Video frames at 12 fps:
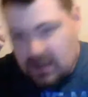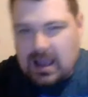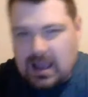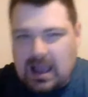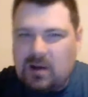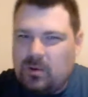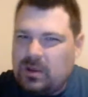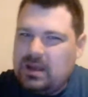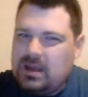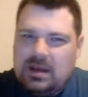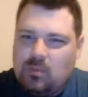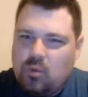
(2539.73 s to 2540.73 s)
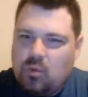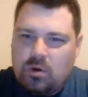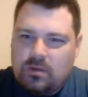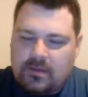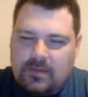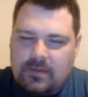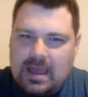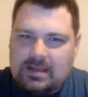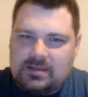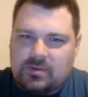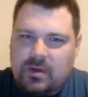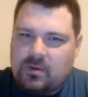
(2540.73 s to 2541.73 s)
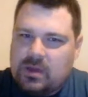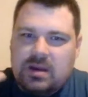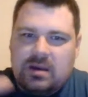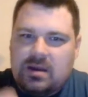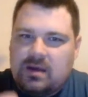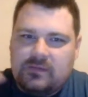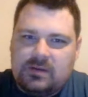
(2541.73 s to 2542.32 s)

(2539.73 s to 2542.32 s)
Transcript: I don't get any more than that, so I don't get enough